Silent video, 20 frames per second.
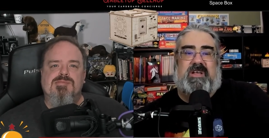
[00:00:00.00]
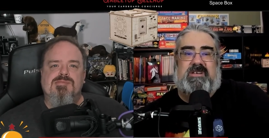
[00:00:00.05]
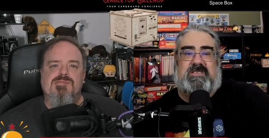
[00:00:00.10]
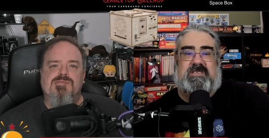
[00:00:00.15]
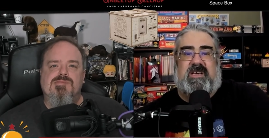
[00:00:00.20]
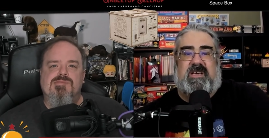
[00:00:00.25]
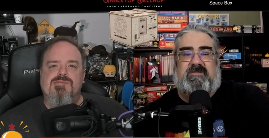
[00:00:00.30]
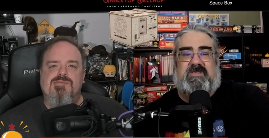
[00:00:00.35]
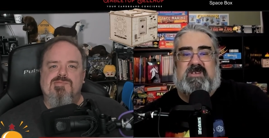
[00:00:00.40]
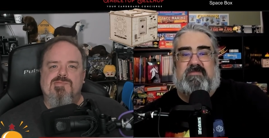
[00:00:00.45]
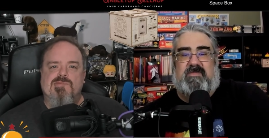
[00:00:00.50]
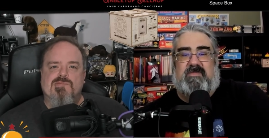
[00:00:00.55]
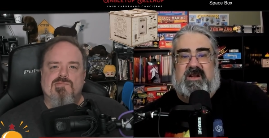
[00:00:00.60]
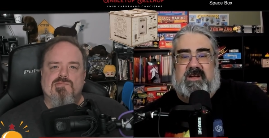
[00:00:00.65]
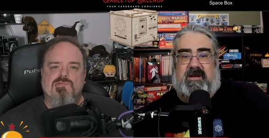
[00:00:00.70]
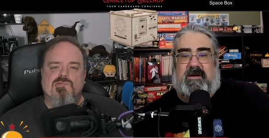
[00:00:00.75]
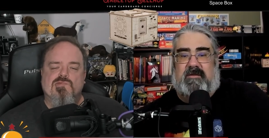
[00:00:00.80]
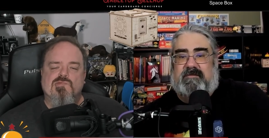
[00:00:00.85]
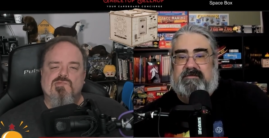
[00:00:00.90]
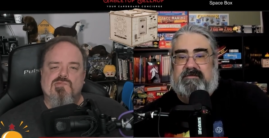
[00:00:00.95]
Speaker 1: to save some
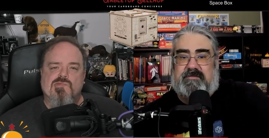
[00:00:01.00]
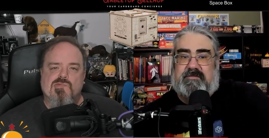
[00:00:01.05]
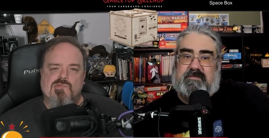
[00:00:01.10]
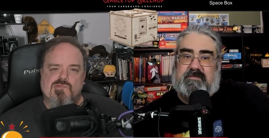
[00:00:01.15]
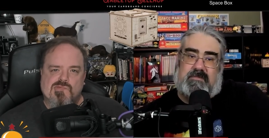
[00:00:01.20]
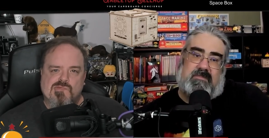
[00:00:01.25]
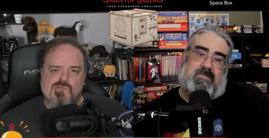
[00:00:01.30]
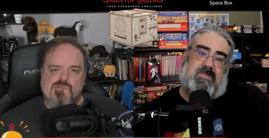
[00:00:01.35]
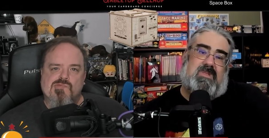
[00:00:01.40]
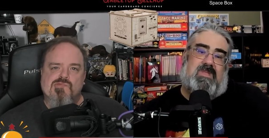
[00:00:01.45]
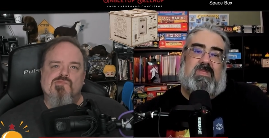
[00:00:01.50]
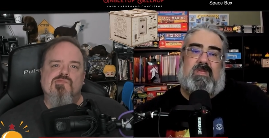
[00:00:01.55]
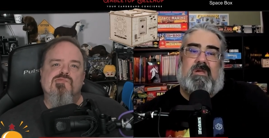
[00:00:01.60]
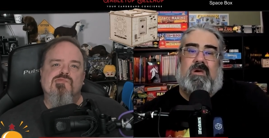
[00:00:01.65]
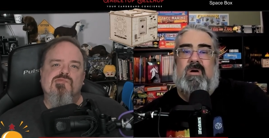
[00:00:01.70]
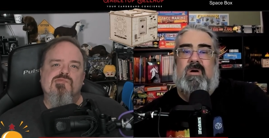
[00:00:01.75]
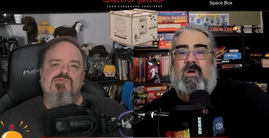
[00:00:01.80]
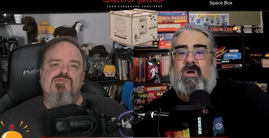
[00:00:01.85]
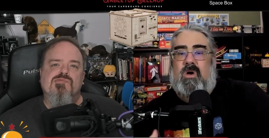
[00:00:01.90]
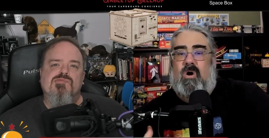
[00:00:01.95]
money.
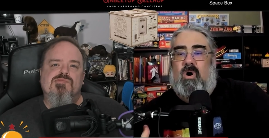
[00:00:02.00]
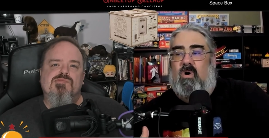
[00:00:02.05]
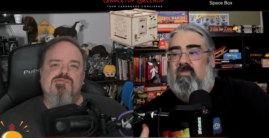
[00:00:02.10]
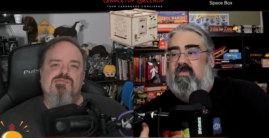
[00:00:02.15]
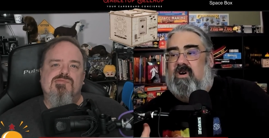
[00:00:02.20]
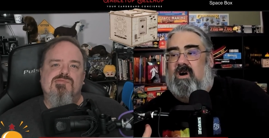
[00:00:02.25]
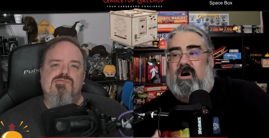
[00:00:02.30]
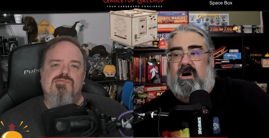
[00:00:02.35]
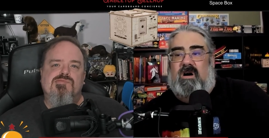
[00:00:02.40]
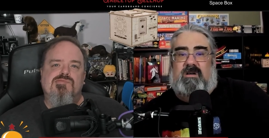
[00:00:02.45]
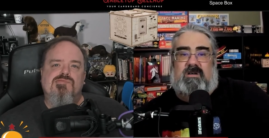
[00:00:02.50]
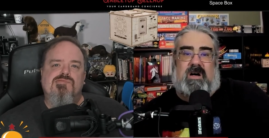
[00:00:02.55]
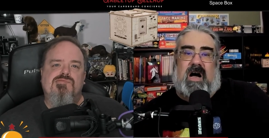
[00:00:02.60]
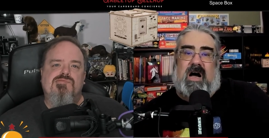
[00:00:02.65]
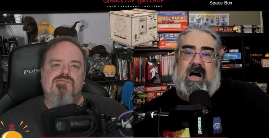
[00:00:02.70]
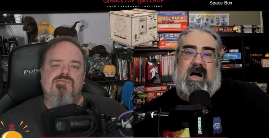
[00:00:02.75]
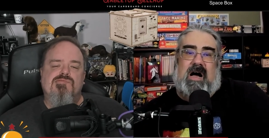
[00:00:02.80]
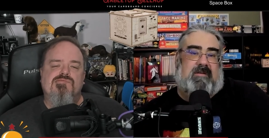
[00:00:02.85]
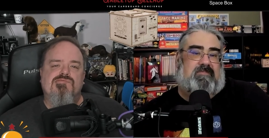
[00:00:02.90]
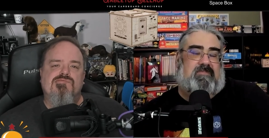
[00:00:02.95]
Overall,
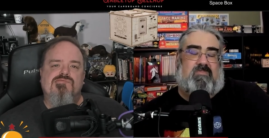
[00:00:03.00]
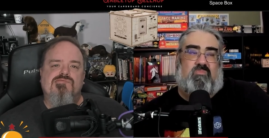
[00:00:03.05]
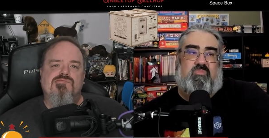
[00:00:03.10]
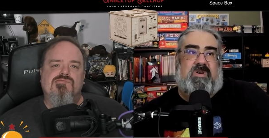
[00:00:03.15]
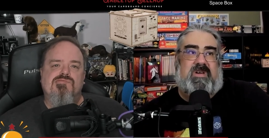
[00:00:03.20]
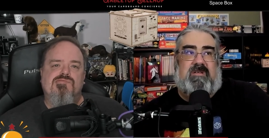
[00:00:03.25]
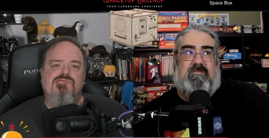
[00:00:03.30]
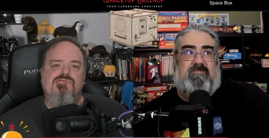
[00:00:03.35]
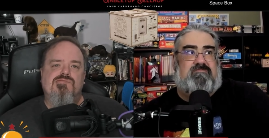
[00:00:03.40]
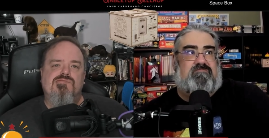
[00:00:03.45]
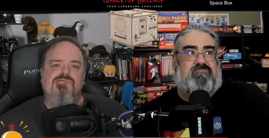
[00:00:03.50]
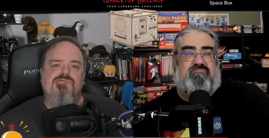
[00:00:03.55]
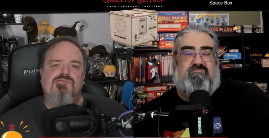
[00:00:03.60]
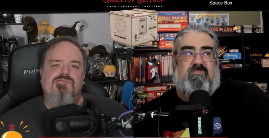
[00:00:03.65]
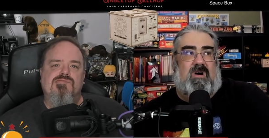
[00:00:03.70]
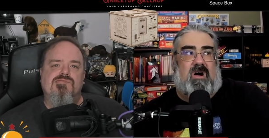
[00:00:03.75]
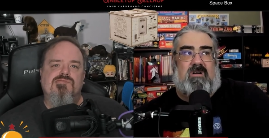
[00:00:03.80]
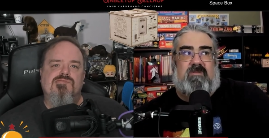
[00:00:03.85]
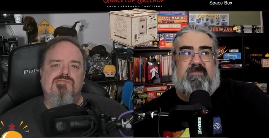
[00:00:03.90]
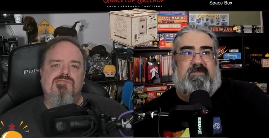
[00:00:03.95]

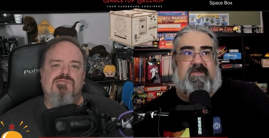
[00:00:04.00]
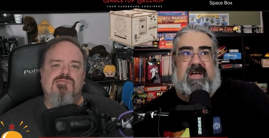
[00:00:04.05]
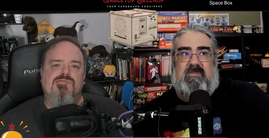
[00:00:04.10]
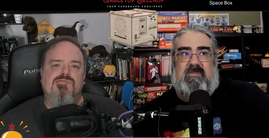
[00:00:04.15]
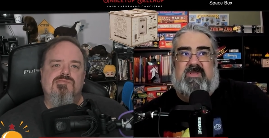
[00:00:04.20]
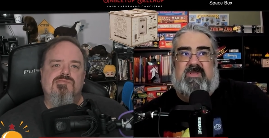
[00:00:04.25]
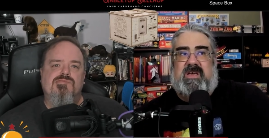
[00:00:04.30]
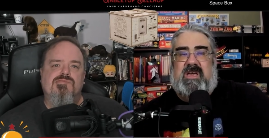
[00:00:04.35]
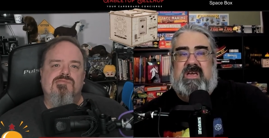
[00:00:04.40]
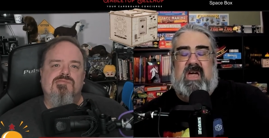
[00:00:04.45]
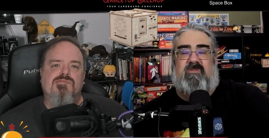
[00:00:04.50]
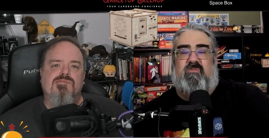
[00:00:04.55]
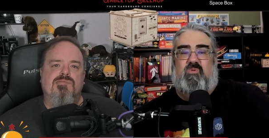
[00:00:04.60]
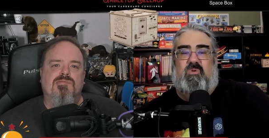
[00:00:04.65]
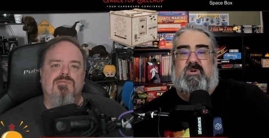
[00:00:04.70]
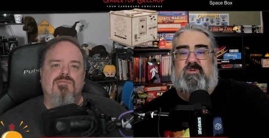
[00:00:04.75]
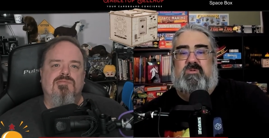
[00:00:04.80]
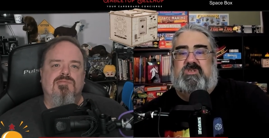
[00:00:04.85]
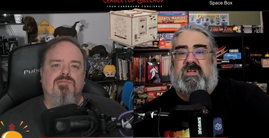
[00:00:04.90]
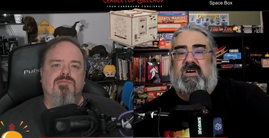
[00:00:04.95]
our family,
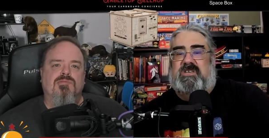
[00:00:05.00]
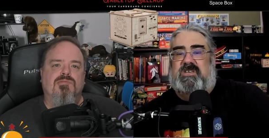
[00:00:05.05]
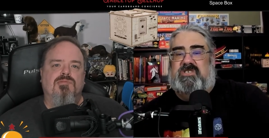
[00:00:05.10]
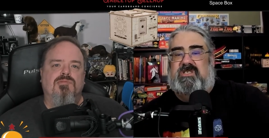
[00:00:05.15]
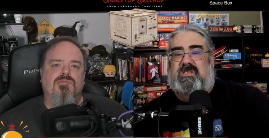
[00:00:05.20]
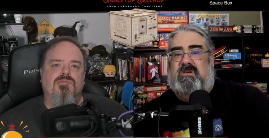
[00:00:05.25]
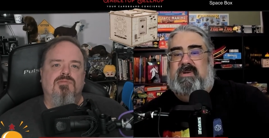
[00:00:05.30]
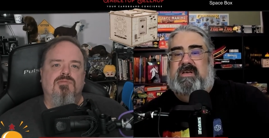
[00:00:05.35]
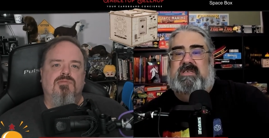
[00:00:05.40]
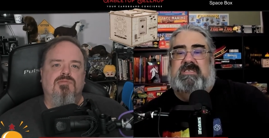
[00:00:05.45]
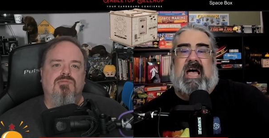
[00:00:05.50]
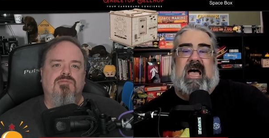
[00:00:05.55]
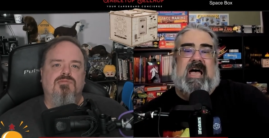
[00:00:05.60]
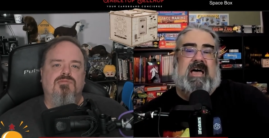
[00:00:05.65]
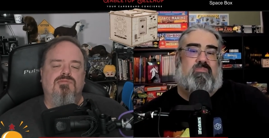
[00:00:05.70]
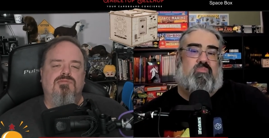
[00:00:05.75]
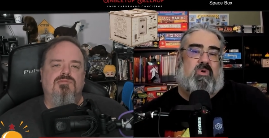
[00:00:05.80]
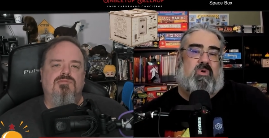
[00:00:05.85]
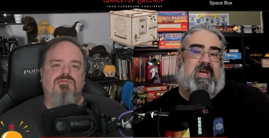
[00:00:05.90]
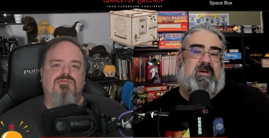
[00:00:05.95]
everyone who's touched them has
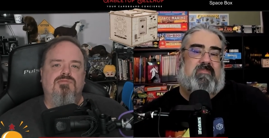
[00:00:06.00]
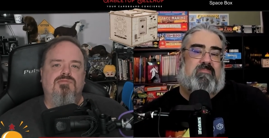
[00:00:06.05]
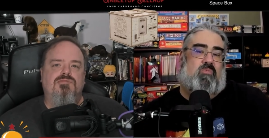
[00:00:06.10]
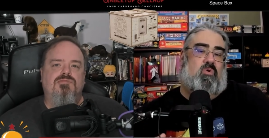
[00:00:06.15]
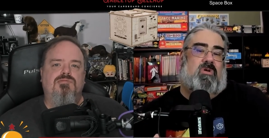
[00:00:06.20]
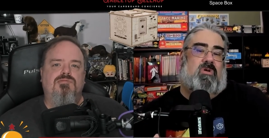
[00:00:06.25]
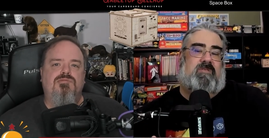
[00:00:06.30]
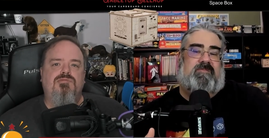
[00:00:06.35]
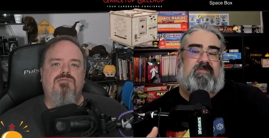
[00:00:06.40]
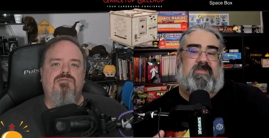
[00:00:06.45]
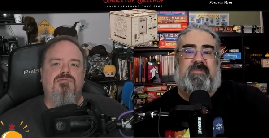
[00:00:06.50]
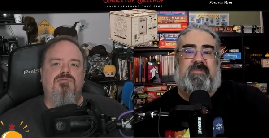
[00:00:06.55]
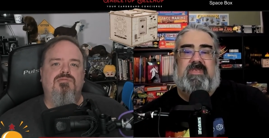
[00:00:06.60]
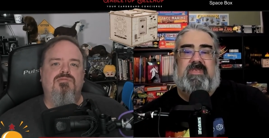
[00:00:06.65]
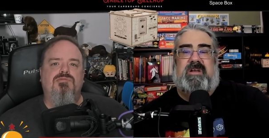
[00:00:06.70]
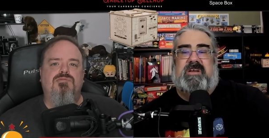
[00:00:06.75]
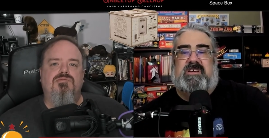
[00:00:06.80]
had way more fun than